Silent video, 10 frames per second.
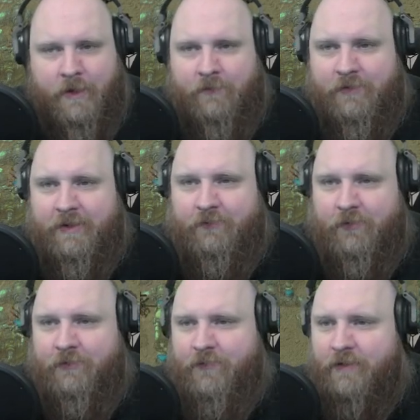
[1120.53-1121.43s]
We need
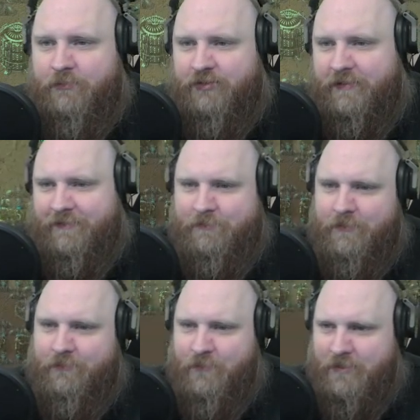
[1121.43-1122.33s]
35 machines.
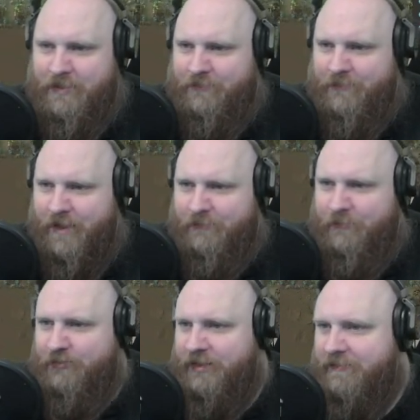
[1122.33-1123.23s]
35
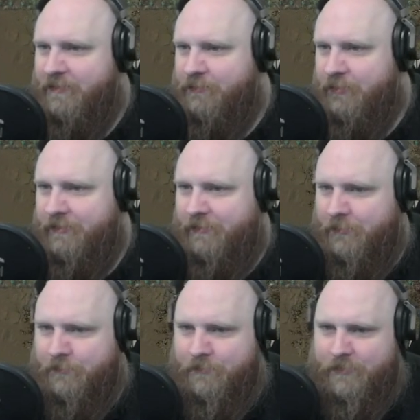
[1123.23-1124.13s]
machines, not
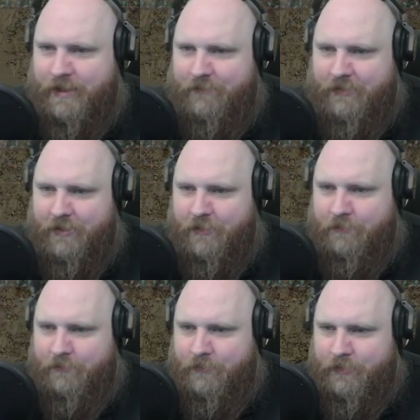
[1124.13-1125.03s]
42. There we go.
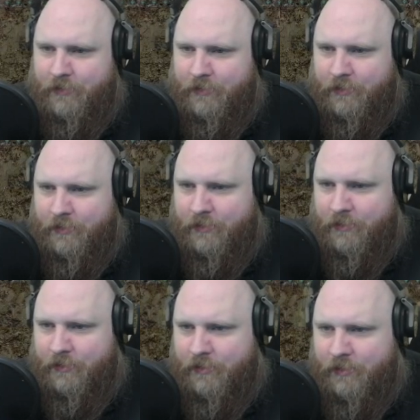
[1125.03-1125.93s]

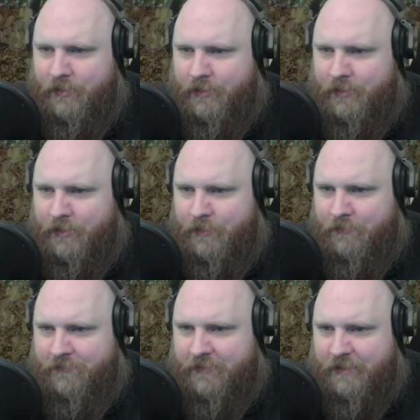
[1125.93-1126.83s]

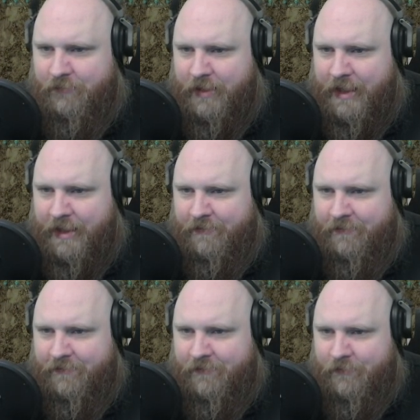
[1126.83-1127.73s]
So that will
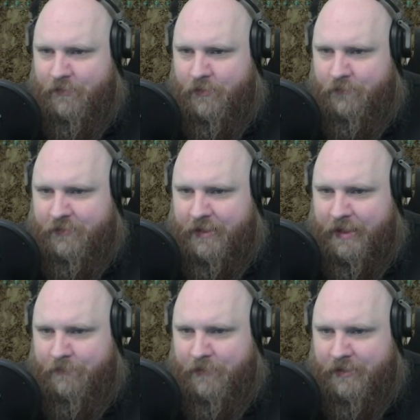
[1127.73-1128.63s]
end over
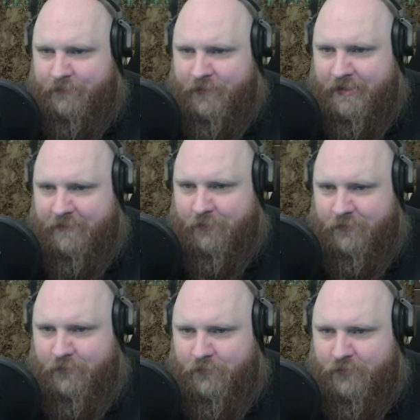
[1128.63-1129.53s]
there. And I think that's
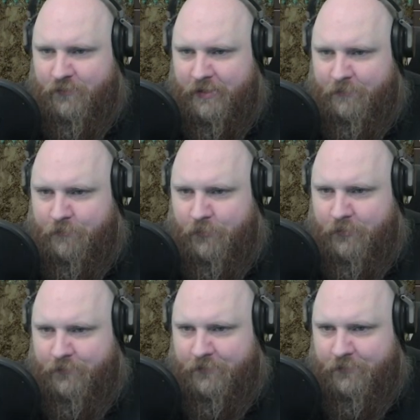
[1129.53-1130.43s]
also straight up the
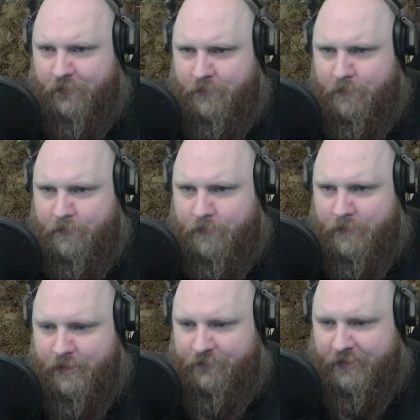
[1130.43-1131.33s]
border for this one.
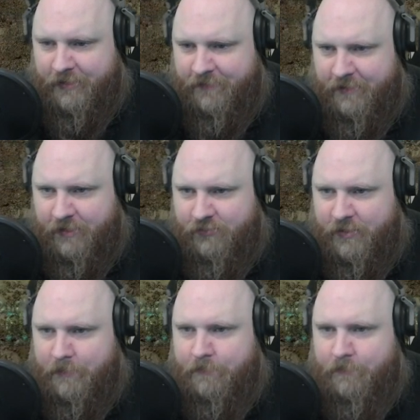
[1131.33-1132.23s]
I think it is, actually.